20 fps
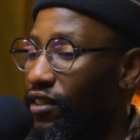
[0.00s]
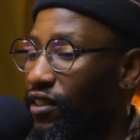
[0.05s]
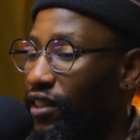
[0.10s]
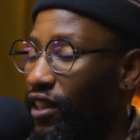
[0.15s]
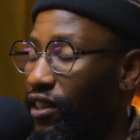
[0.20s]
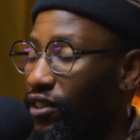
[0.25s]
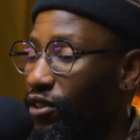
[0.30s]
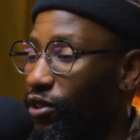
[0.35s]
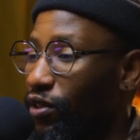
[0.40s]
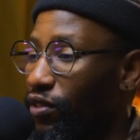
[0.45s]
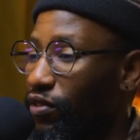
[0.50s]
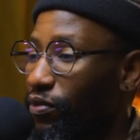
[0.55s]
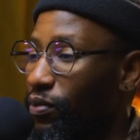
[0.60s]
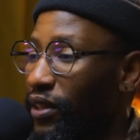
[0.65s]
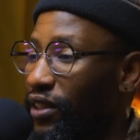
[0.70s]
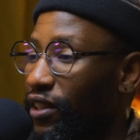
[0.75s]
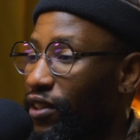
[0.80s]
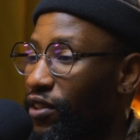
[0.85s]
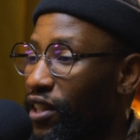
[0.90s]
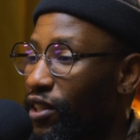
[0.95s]
to cut you off,
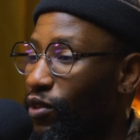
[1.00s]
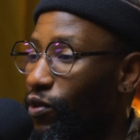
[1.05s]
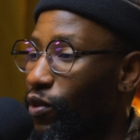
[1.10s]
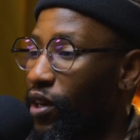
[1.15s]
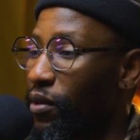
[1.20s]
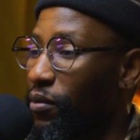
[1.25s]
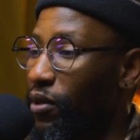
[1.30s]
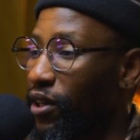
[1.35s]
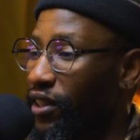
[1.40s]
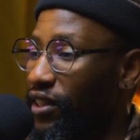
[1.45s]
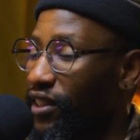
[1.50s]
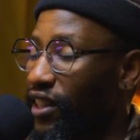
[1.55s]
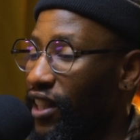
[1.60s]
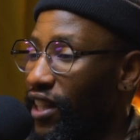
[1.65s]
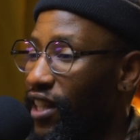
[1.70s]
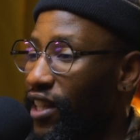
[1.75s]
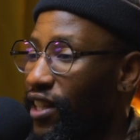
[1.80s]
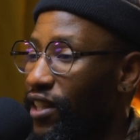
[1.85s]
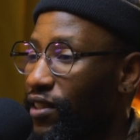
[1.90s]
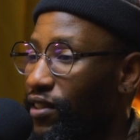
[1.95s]
but the reason why I'm
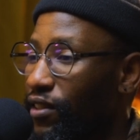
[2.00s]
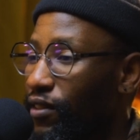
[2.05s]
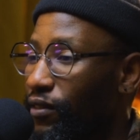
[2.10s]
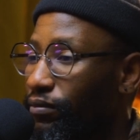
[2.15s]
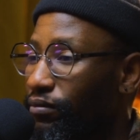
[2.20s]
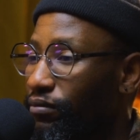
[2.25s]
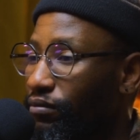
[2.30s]
asking is